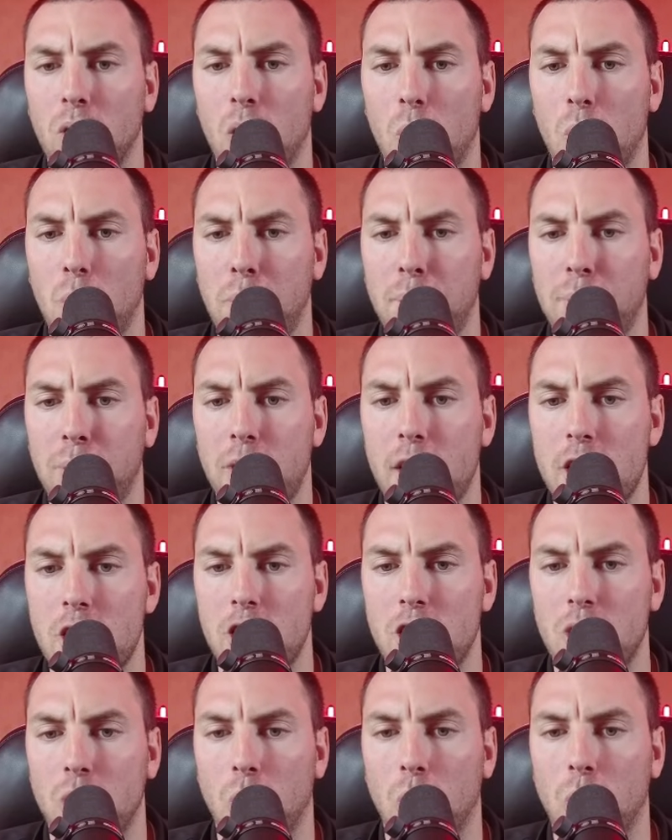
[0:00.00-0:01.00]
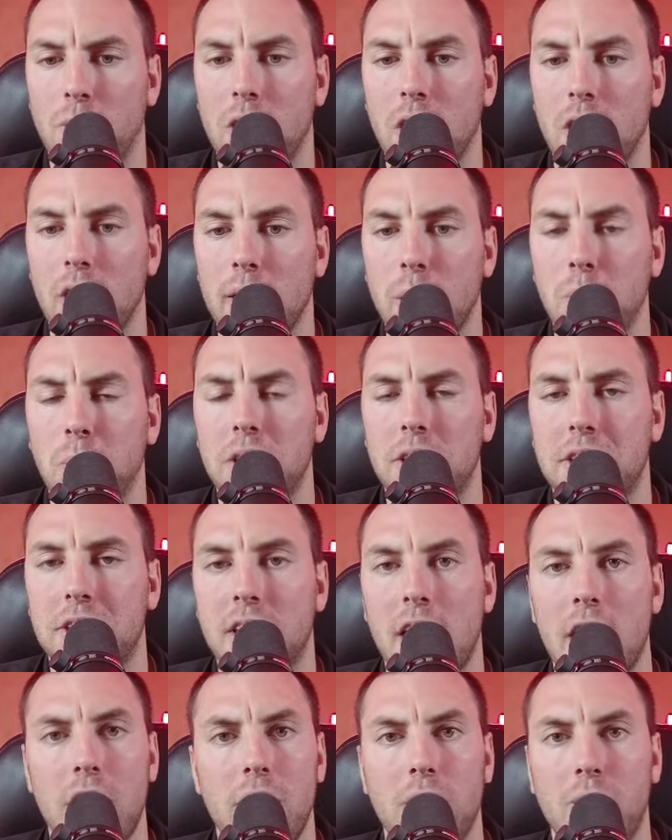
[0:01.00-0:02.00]
lower pressure over the leeward
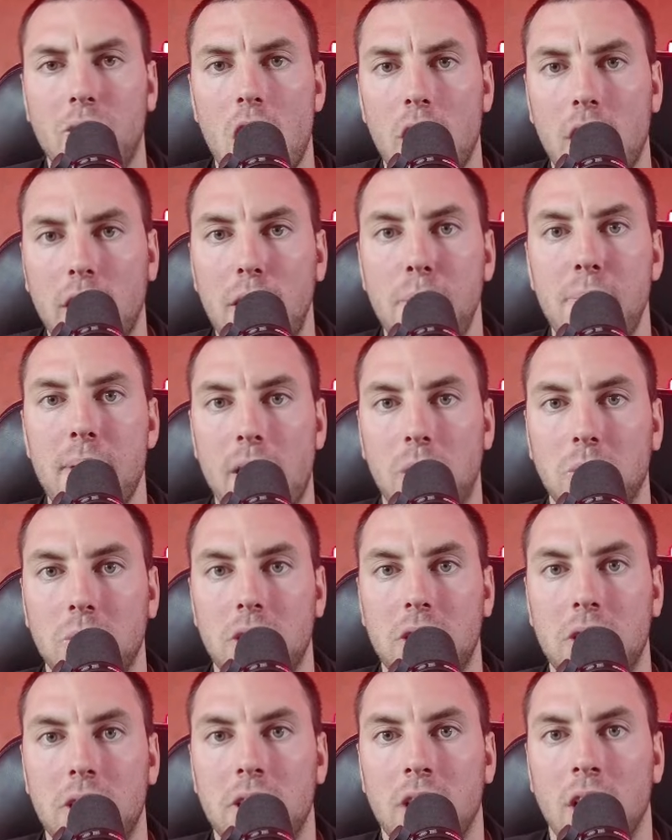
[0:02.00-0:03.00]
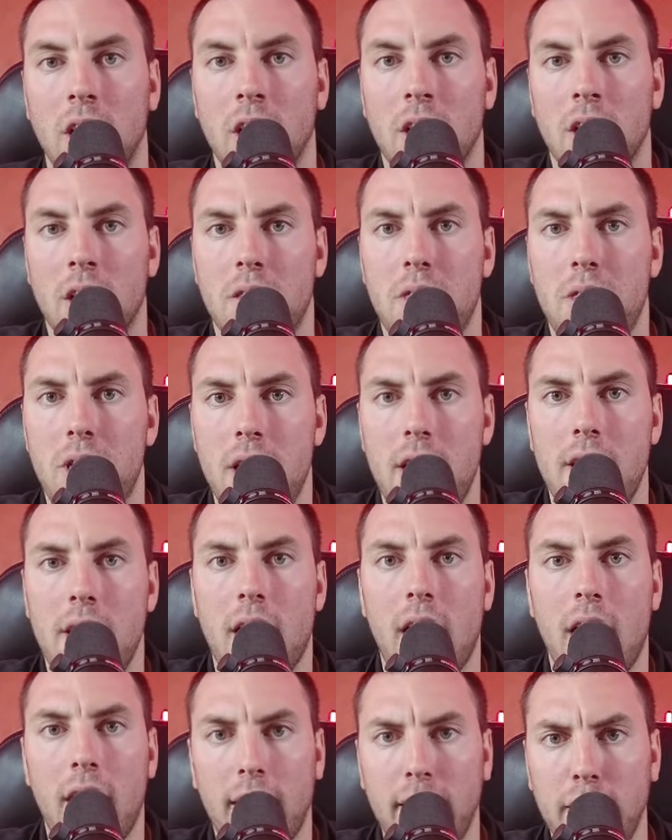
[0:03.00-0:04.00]
side of the Rocky Mountains, then
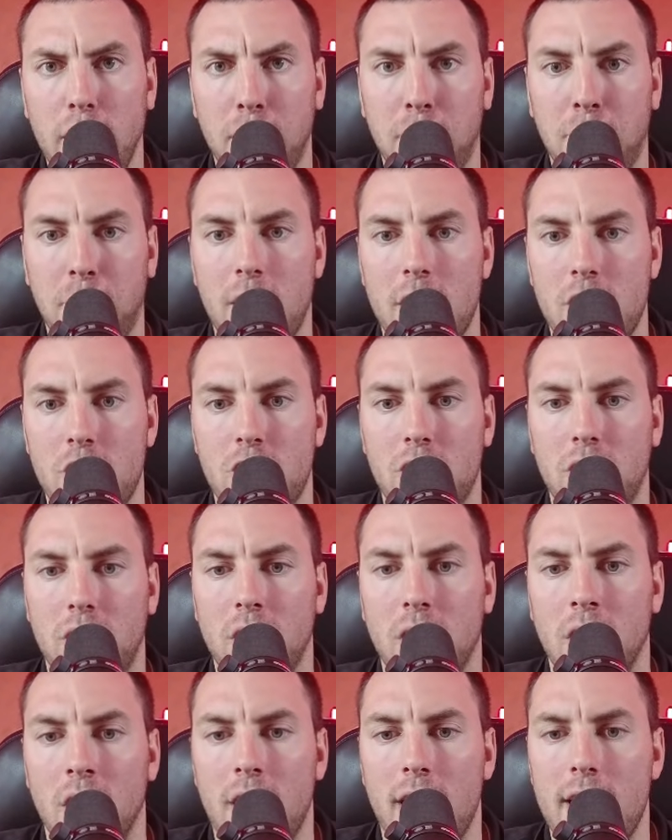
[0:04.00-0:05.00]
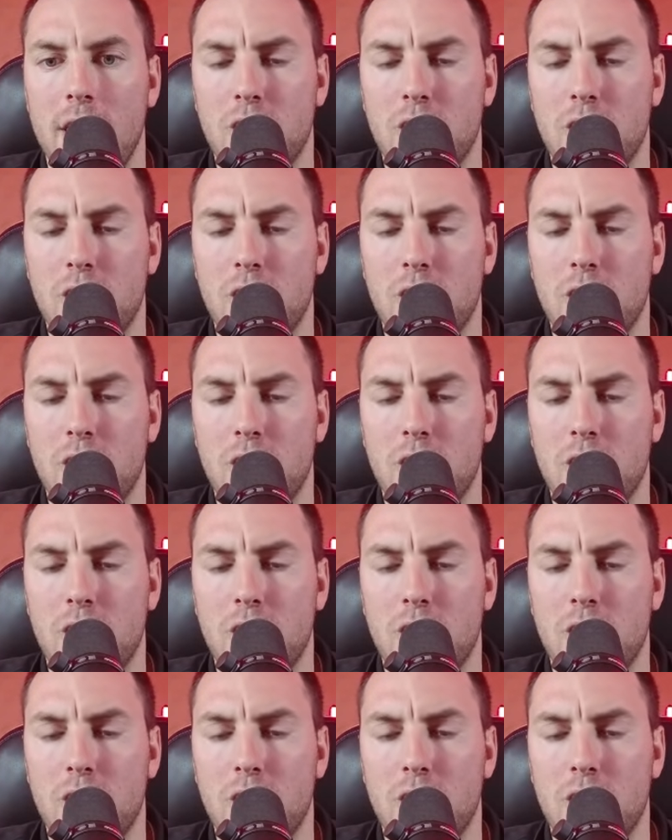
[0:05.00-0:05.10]
higher pressure.